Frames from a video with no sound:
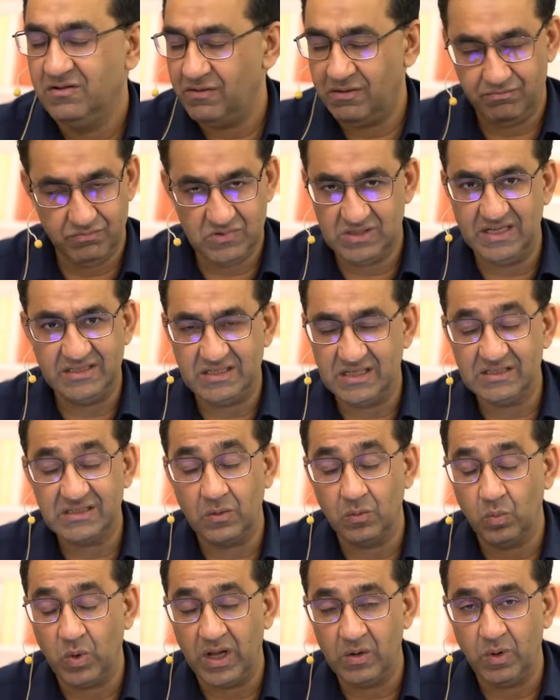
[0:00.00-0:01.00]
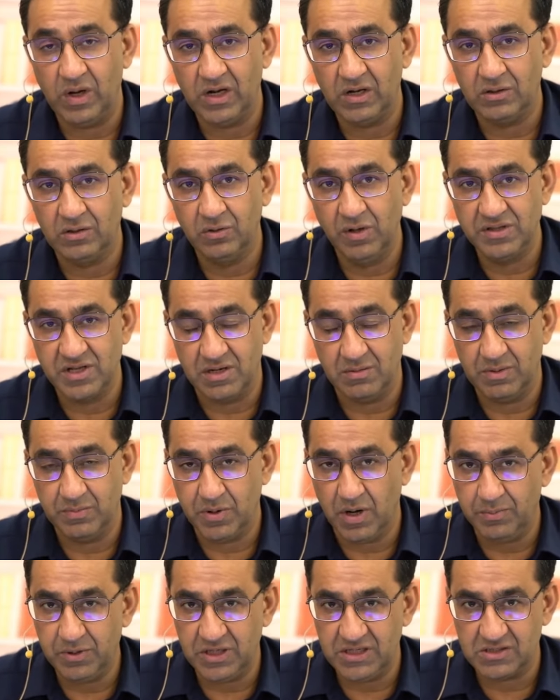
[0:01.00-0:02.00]
let's say while doing the number
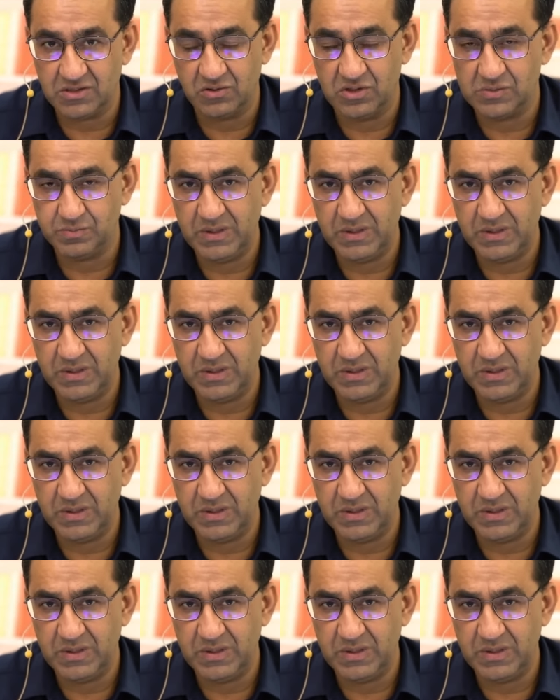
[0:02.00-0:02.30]
properties course,